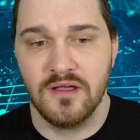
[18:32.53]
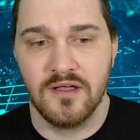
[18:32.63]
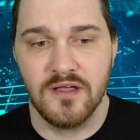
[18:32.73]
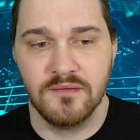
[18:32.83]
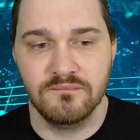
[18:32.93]

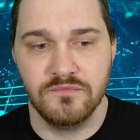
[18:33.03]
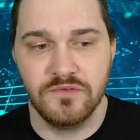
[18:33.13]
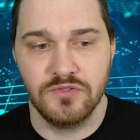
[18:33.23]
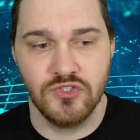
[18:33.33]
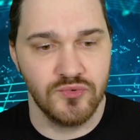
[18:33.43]
Um,
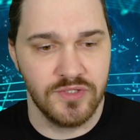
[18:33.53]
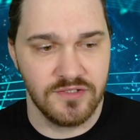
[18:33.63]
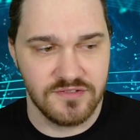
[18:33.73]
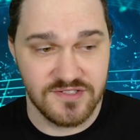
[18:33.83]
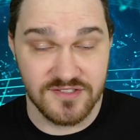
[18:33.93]

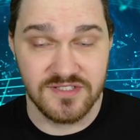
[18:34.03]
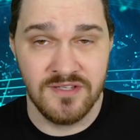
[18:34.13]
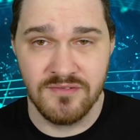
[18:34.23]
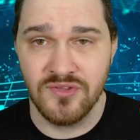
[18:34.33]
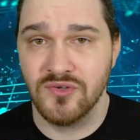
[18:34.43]
doing
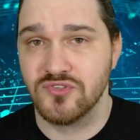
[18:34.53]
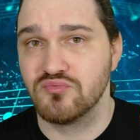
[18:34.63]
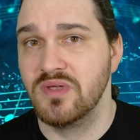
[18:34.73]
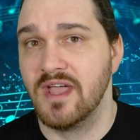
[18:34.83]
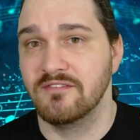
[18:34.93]
16th notes,
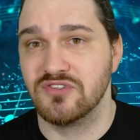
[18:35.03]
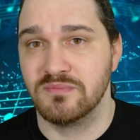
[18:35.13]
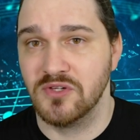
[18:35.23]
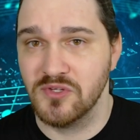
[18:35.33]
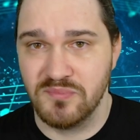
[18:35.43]
we have
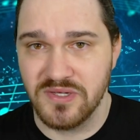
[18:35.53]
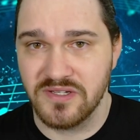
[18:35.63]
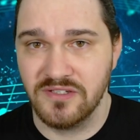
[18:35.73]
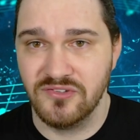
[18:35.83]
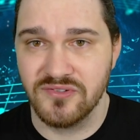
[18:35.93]
tremolo
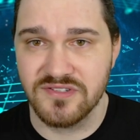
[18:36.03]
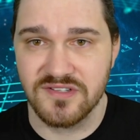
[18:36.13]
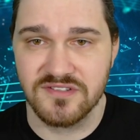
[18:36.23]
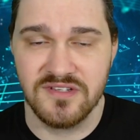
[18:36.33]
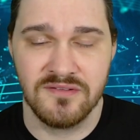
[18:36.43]
picking doing
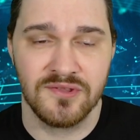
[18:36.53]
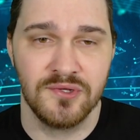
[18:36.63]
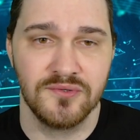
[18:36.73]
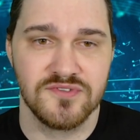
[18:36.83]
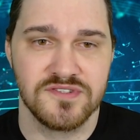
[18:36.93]
16th
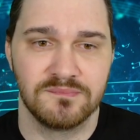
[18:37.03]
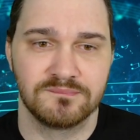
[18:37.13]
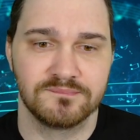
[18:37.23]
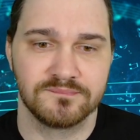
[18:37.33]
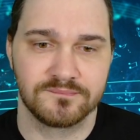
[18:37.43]
notes.
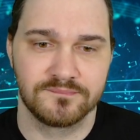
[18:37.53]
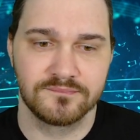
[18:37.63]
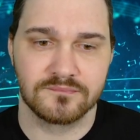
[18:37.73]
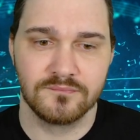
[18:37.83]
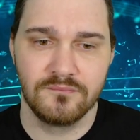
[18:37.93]

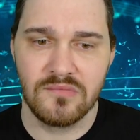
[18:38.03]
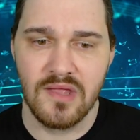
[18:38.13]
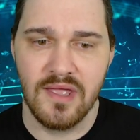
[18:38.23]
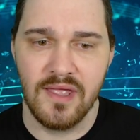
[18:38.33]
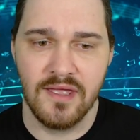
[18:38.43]

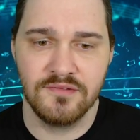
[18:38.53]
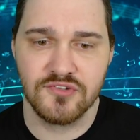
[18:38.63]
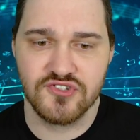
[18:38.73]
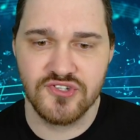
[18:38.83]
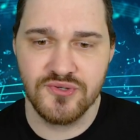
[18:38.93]
And
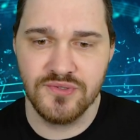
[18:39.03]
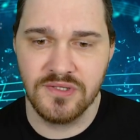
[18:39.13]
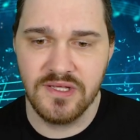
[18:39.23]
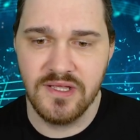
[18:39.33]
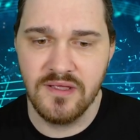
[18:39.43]
there's
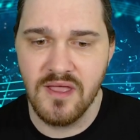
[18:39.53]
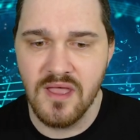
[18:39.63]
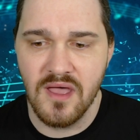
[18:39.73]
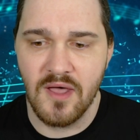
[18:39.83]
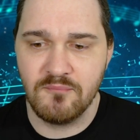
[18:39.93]
certainly
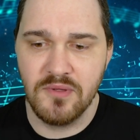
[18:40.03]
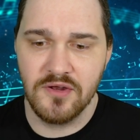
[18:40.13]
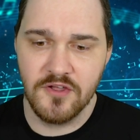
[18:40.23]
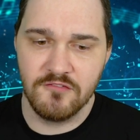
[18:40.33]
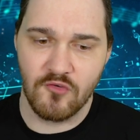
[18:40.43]
a
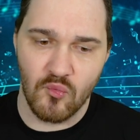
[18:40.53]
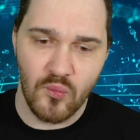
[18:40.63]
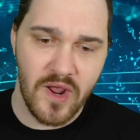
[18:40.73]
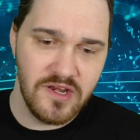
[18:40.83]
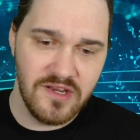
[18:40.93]
bit of
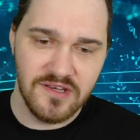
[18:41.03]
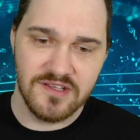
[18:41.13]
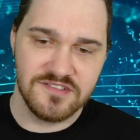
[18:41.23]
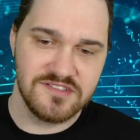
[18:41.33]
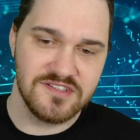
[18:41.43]

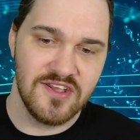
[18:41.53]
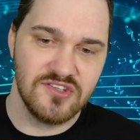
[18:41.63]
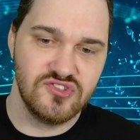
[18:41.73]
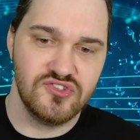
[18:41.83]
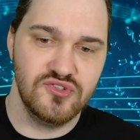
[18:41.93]
weightiness
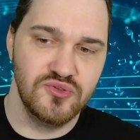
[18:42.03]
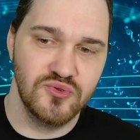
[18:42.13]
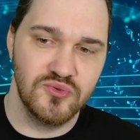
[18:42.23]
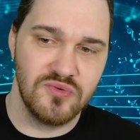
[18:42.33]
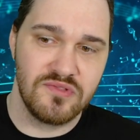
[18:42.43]

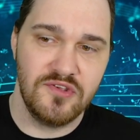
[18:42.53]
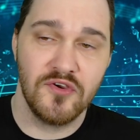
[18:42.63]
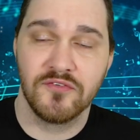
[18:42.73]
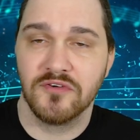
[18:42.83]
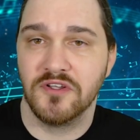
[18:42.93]
to the
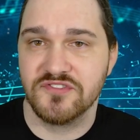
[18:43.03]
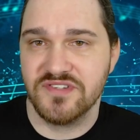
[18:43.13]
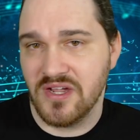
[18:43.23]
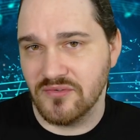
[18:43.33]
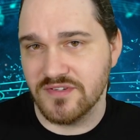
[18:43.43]
overall
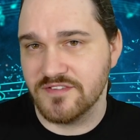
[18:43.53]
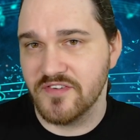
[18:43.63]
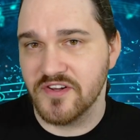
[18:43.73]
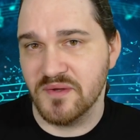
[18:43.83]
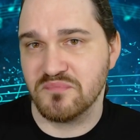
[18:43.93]
sound. It's a
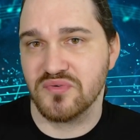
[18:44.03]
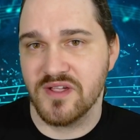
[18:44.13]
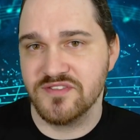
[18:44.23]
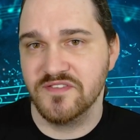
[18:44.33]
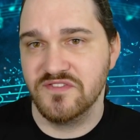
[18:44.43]
very
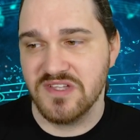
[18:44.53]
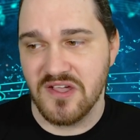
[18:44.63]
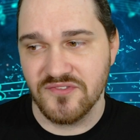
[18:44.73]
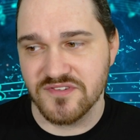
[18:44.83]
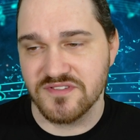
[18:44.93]
oppressive
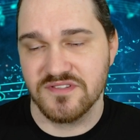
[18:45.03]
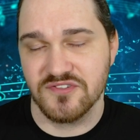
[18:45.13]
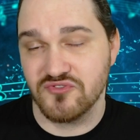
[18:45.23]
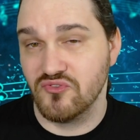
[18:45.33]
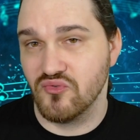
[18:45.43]
sound. There's
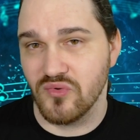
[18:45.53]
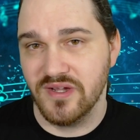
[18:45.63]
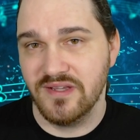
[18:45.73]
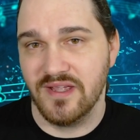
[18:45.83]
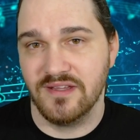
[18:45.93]
there's
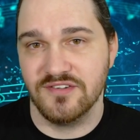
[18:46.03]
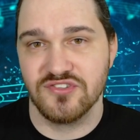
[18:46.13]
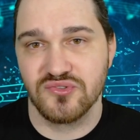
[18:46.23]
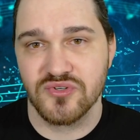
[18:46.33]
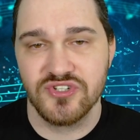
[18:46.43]
grit and
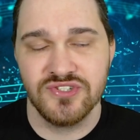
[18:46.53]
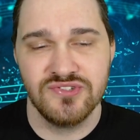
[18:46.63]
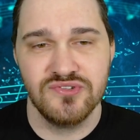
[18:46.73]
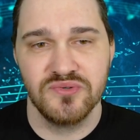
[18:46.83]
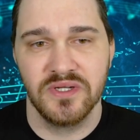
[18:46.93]
distortion
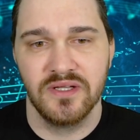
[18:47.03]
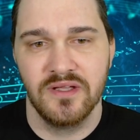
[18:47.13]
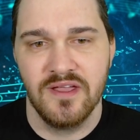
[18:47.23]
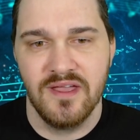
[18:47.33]
to it.